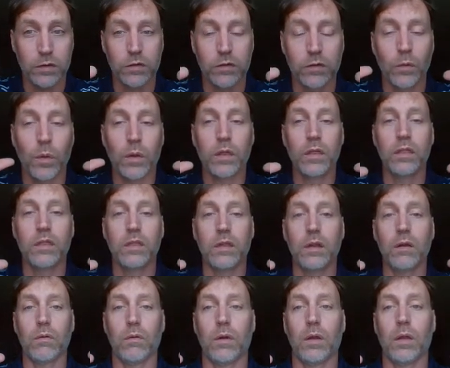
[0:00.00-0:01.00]
So a
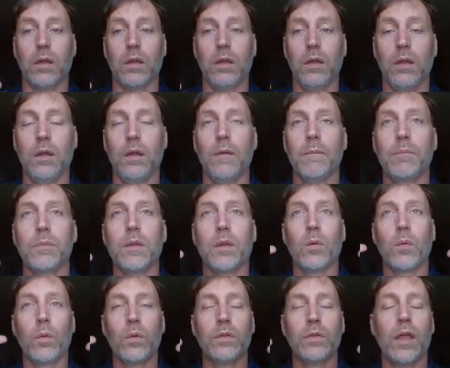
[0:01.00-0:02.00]
theory
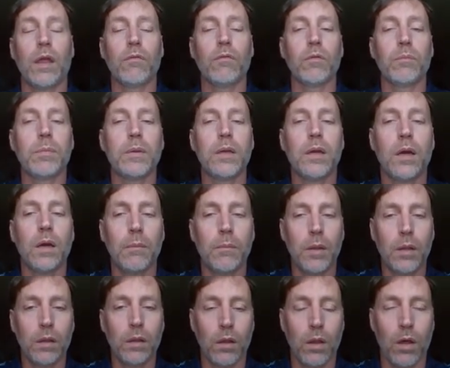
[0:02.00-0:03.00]
will never become a
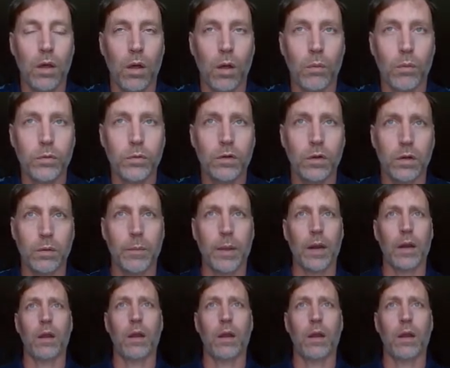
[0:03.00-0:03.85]
law. We'll talk about a